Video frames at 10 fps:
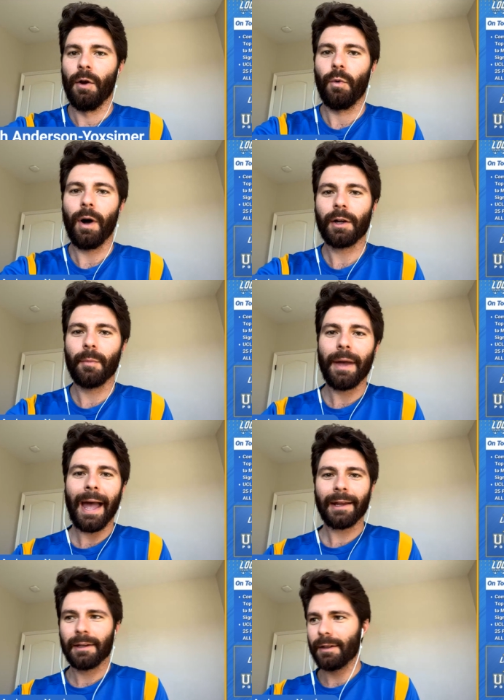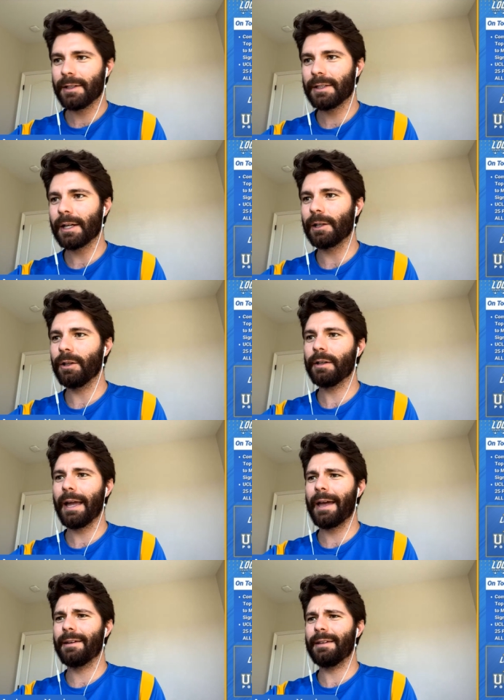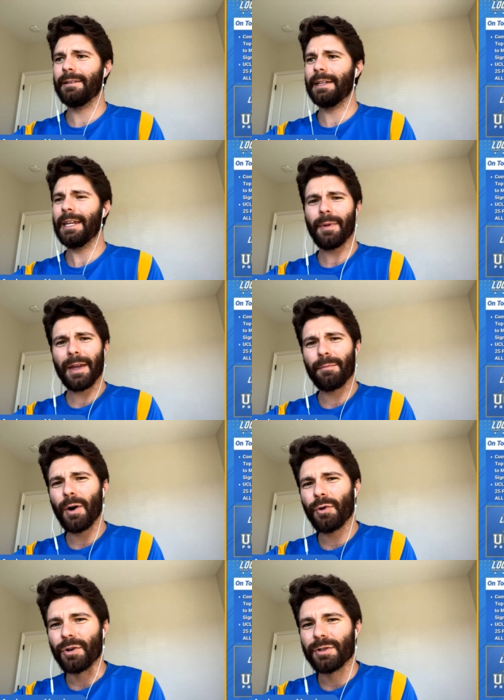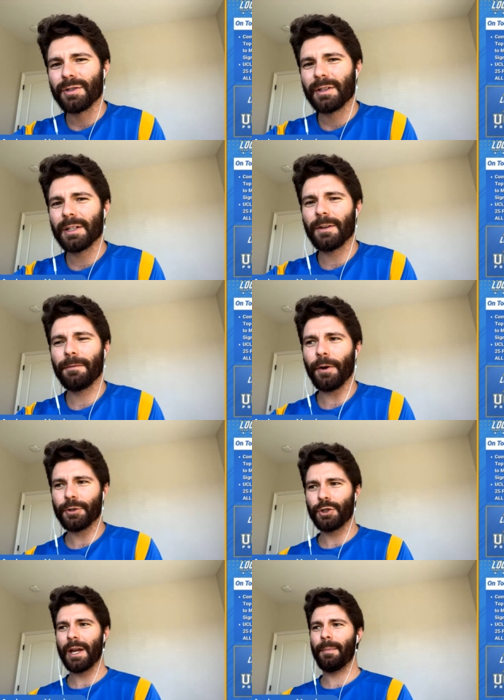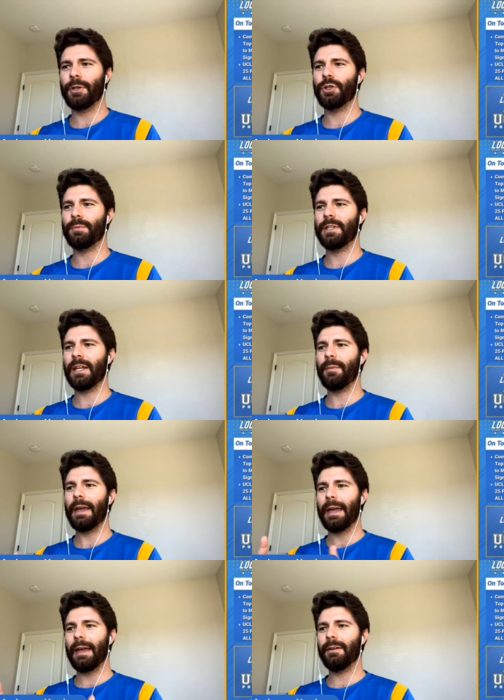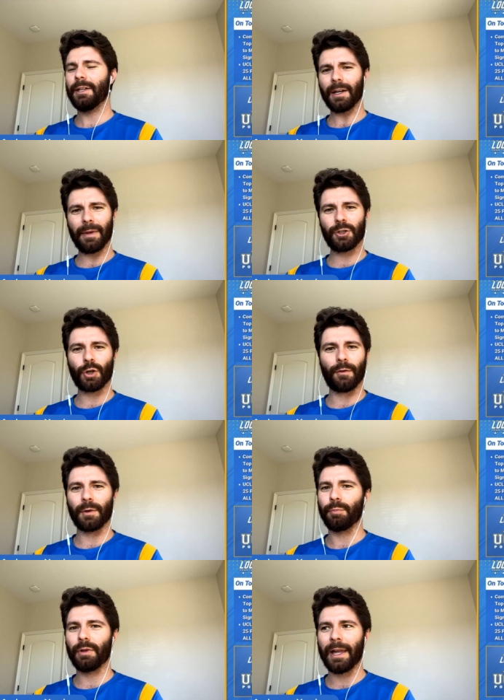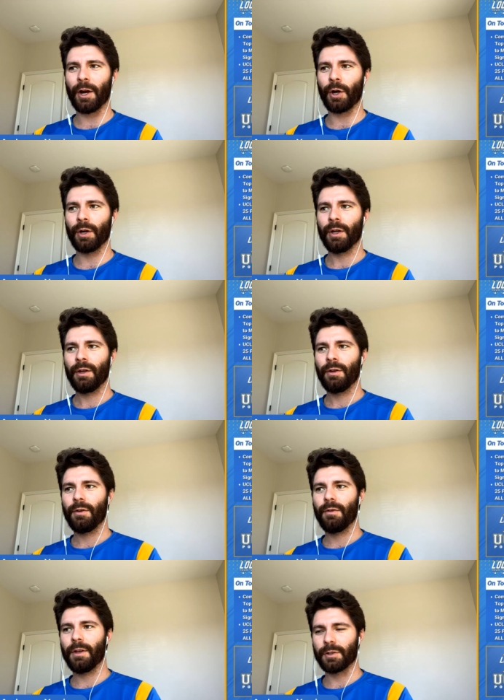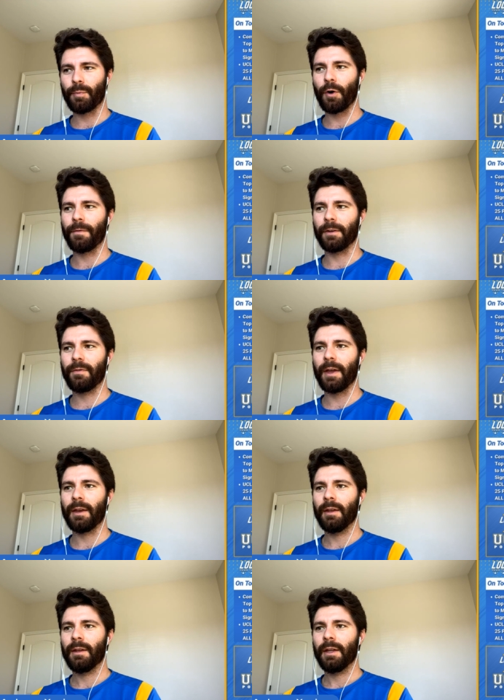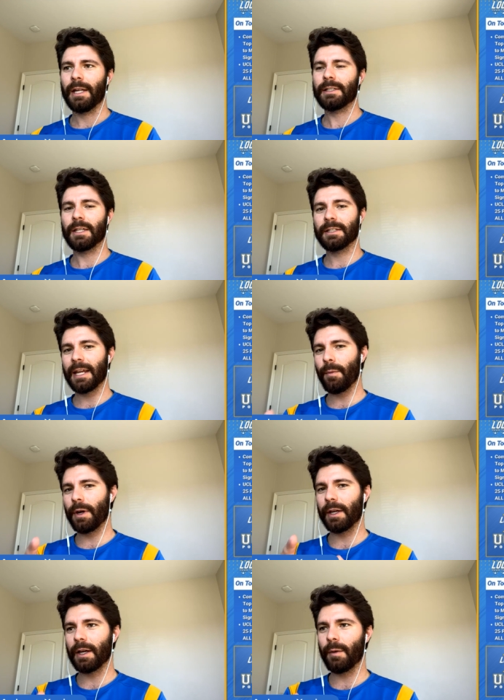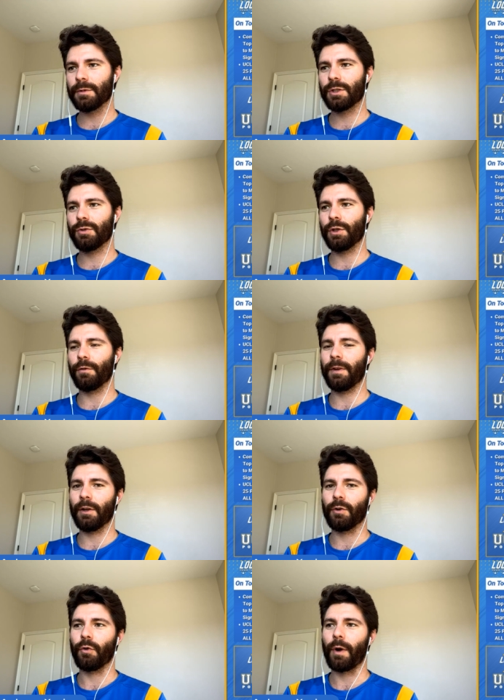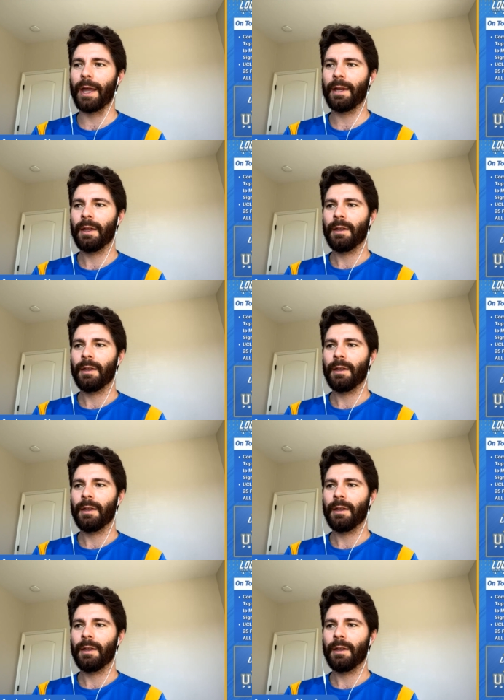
Welcome back. Let's take a look at eBay Motors because if you're a championship team, you got to make sure every player is a perfect fit. It's the same when it comes to your vehicle, right?